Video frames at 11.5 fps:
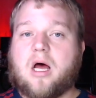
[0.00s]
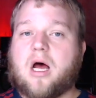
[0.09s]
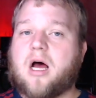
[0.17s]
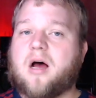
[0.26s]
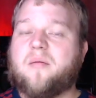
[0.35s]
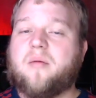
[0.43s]

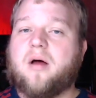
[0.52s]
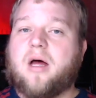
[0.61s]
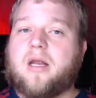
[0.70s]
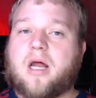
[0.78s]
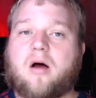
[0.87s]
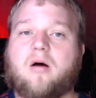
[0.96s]

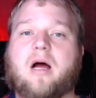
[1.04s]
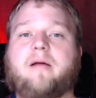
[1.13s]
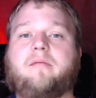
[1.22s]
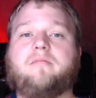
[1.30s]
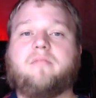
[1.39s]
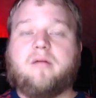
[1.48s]
Now
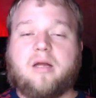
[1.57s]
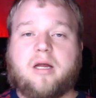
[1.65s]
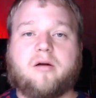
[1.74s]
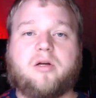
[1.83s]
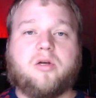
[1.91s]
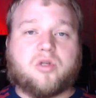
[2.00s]
I
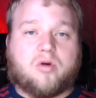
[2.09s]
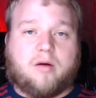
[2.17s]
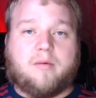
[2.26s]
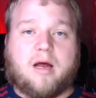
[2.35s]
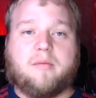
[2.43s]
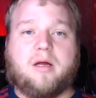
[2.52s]
hear you
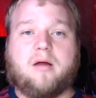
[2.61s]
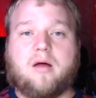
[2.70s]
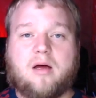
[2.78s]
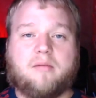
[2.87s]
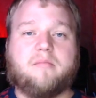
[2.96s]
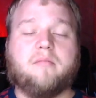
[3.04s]
screaming at me,
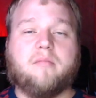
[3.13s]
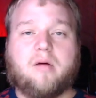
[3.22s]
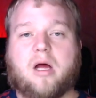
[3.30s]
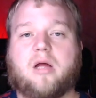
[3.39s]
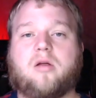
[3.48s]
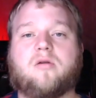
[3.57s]

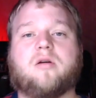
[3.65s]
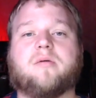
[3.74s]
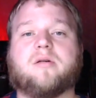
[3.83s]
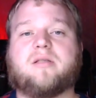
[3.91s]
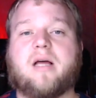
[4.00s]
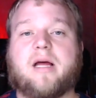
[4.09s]

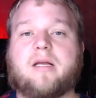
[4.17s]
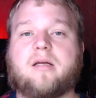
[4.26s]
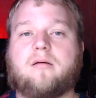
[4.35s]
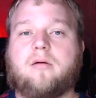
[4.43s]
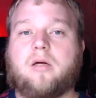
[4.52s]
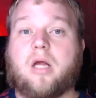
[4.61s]
YouTubers, that
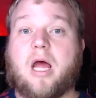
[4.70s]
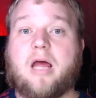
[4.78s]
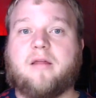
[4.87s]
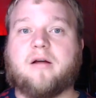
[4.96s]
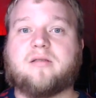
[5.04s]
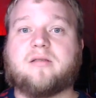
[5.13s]
hey,
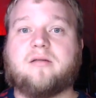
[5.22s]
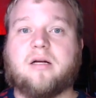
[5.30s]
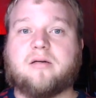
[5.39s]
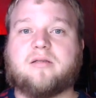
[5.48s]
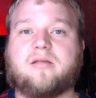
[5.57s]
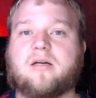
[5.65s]

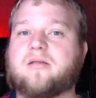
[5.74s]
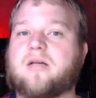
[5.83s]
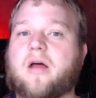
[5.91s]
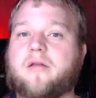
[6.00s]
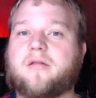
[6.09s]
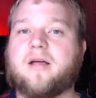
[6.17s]
there's
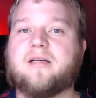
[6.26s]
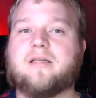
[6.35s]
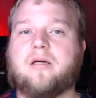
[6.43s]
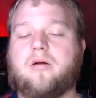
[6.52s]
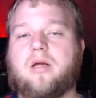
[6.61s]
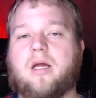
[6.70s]
other things that
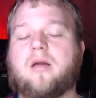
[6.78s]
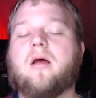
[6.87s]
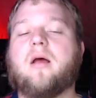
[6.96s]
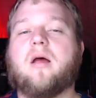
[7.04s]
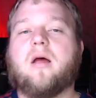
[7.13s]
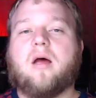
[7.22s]
you need.
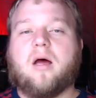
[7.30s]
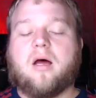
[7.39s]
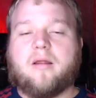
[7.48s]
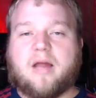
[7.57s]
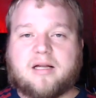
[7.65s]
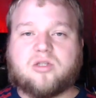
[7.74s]

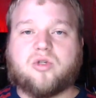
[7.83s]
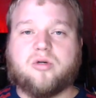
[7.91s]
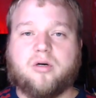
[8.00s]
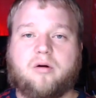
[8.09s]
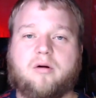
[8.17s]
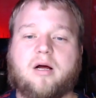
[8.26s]
That is
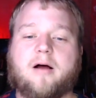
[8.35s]
true.